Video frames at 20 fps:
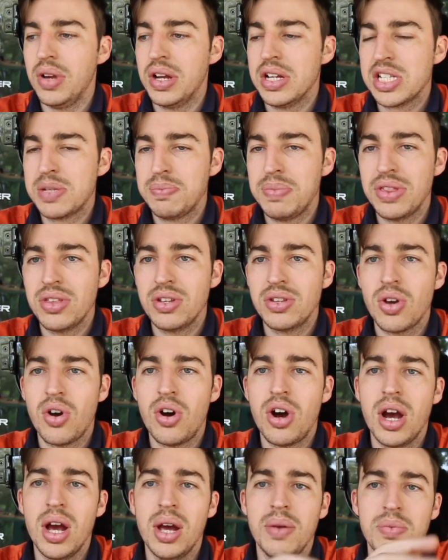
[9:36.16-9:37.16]
Spend the
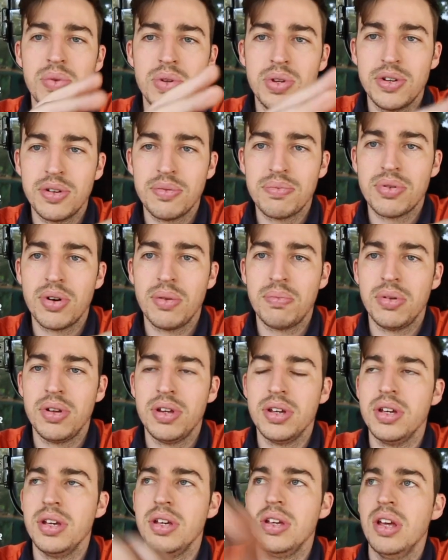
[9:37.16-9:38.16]
time, do it
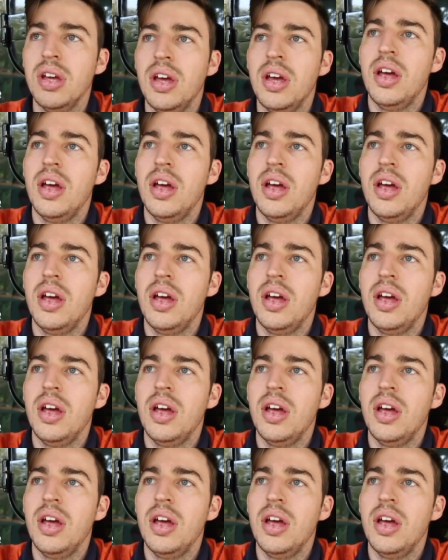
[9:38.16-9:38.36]
properly.